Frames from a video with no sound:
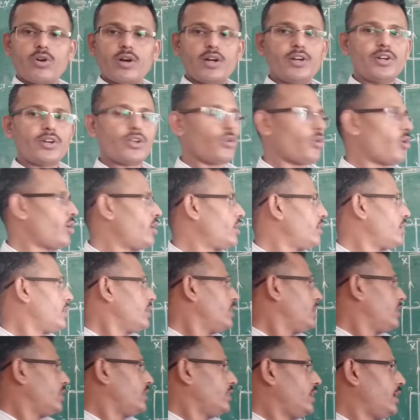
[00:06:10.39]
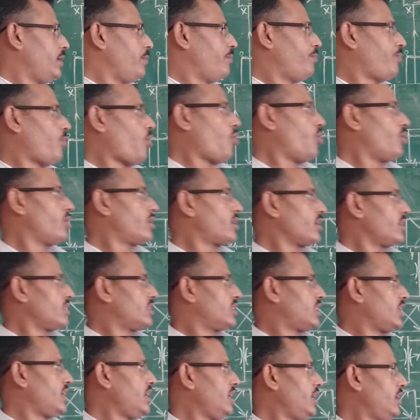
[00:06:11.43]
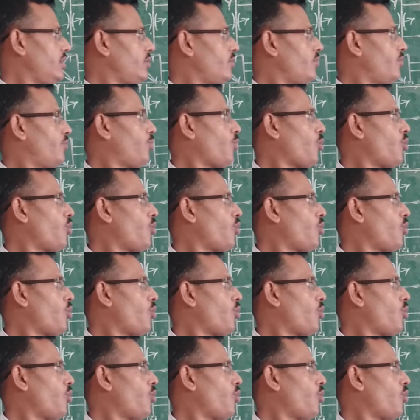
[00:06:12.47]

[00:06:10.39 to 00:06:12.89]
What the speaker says: controller, then port 3,